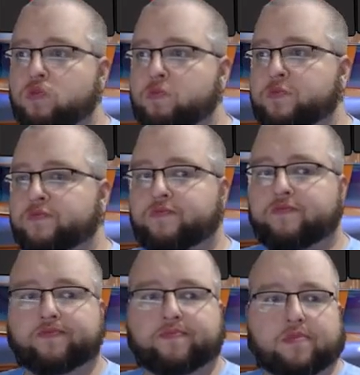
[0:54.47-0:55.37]

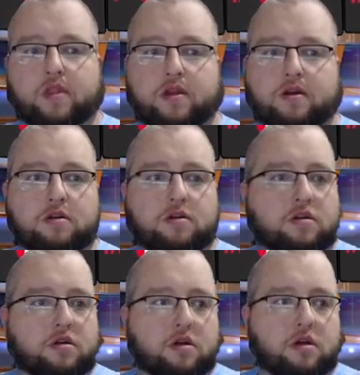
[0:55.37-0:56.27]

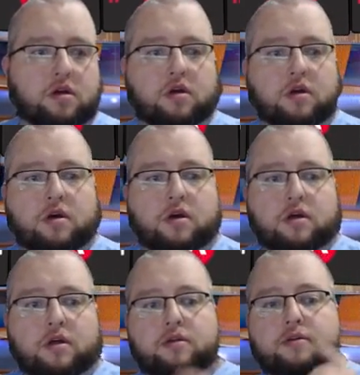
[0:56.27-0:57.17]

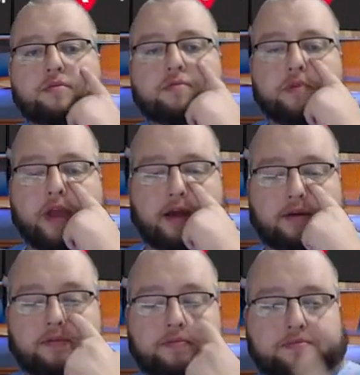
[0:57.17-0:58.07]

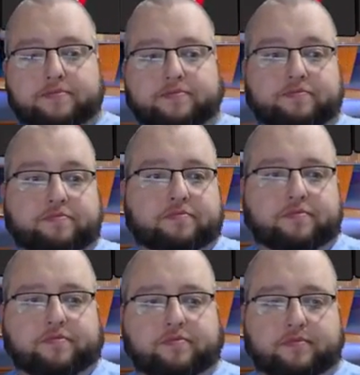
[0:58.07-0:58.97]

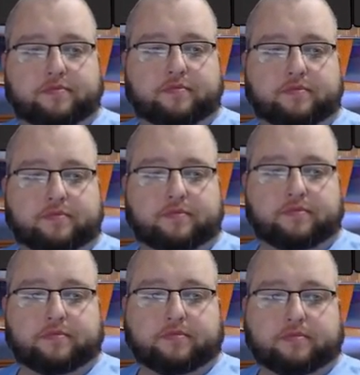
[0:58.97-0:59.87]

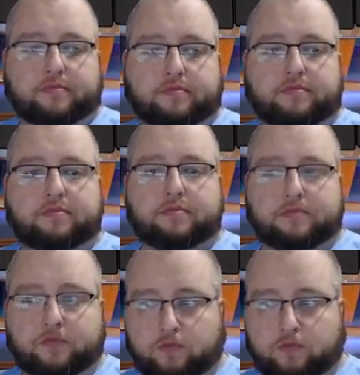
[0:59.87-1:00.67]
(silent)